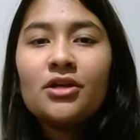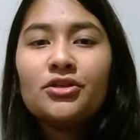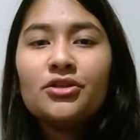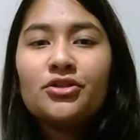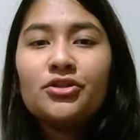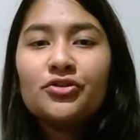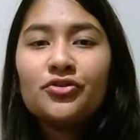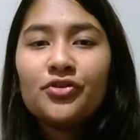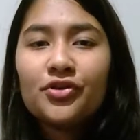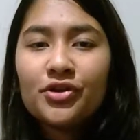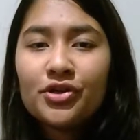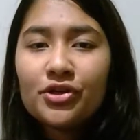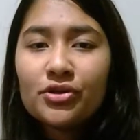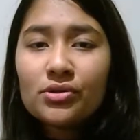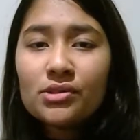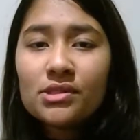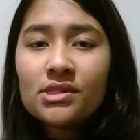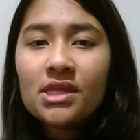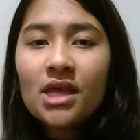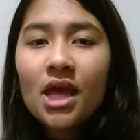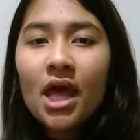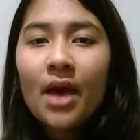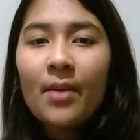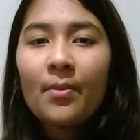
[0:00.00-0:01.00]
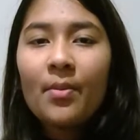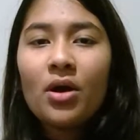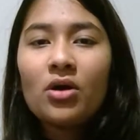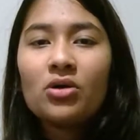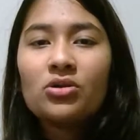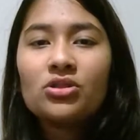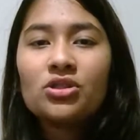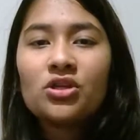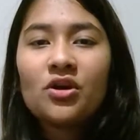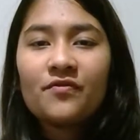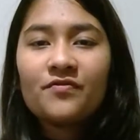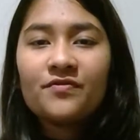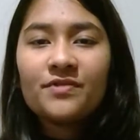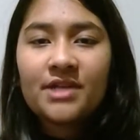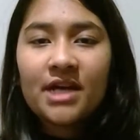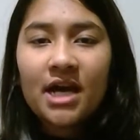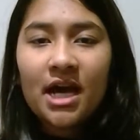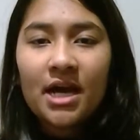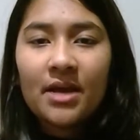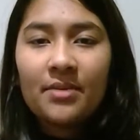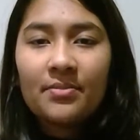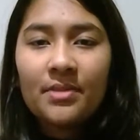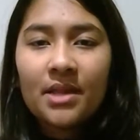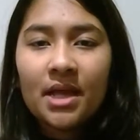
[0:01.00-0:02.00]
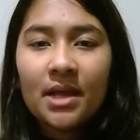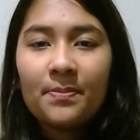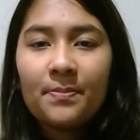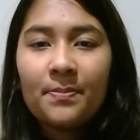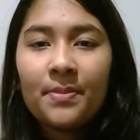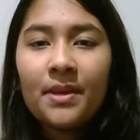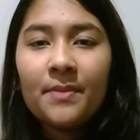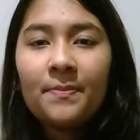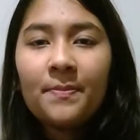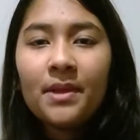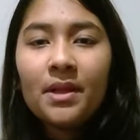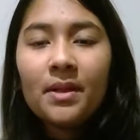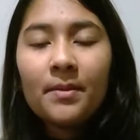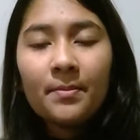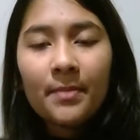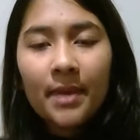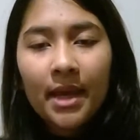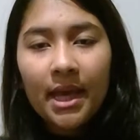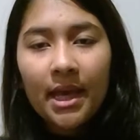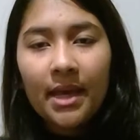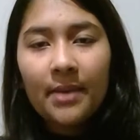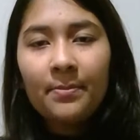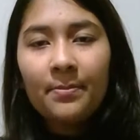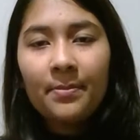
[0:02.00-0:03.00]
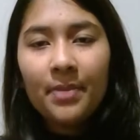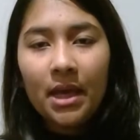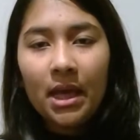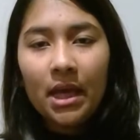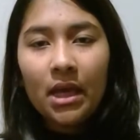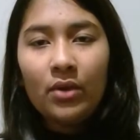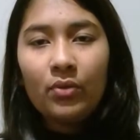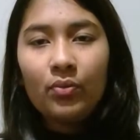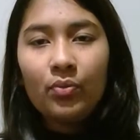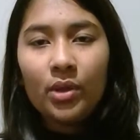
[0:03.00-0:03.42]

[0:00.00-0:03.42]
To reduce the amount of time that people may be